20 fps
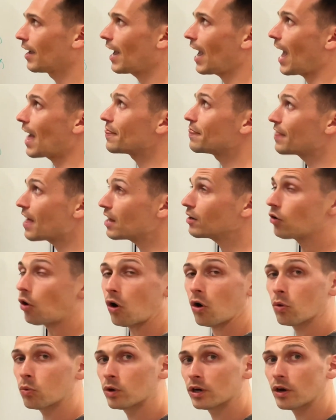And then
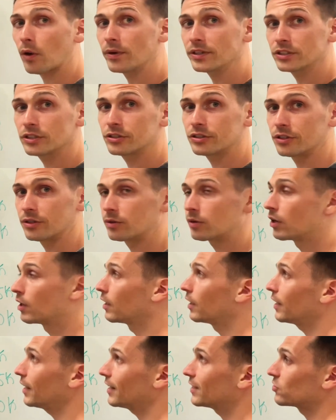all we're going to do
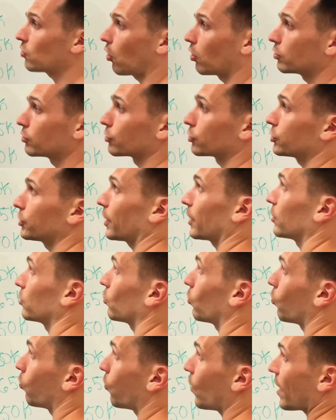is
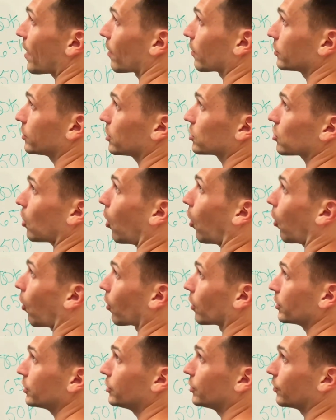understand where does
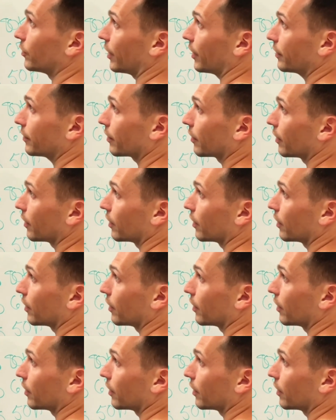our unit